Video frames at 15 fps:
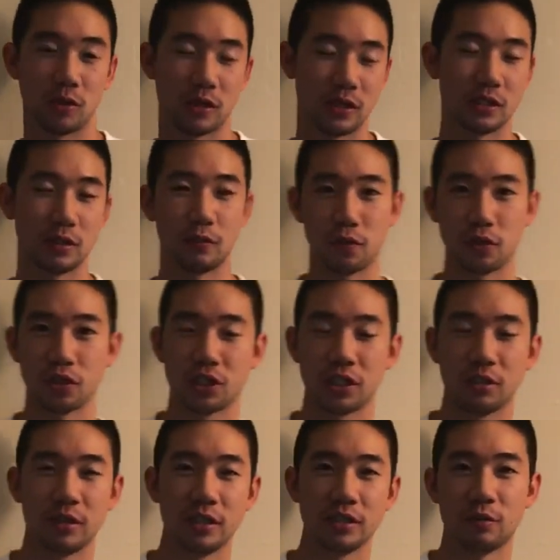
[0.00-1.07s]
Because the first
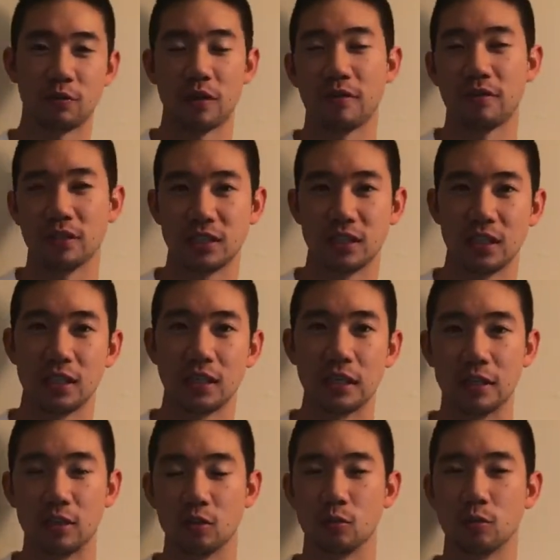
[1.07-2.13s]
series, if you haven't seen
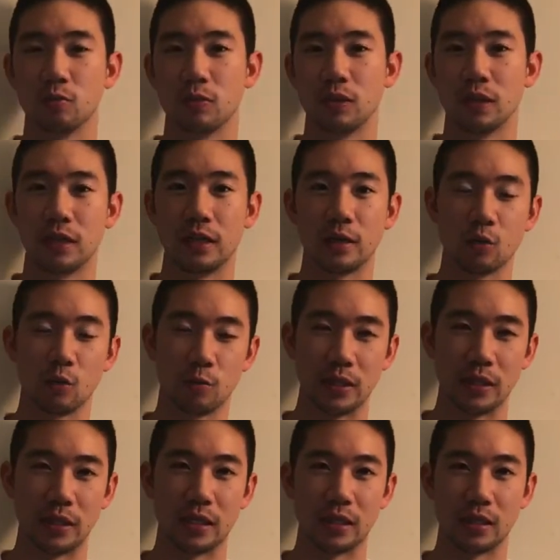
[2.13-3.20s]
it, the link will
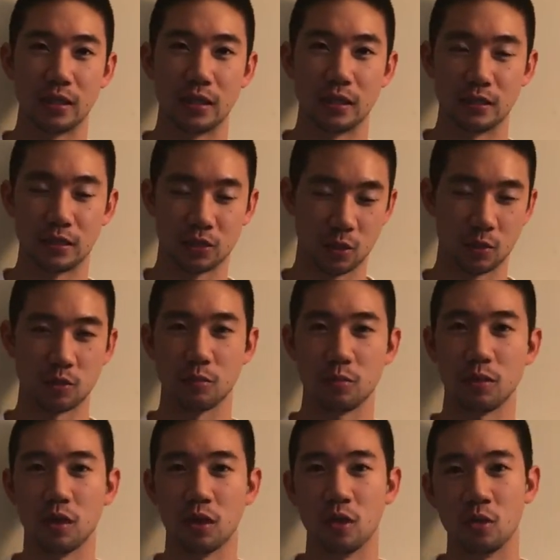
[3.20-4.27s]
be in the description
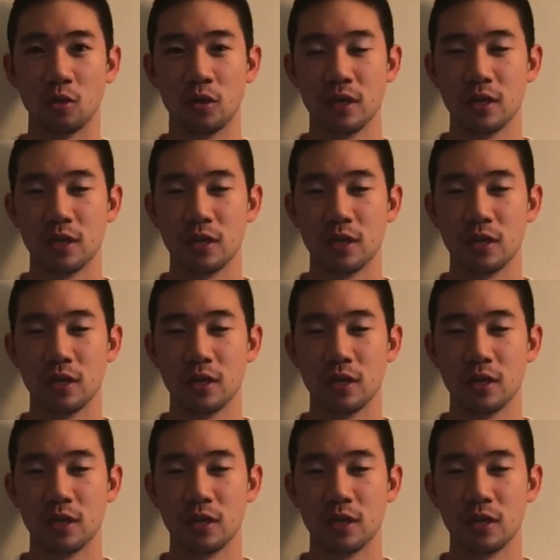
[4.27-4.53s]
below.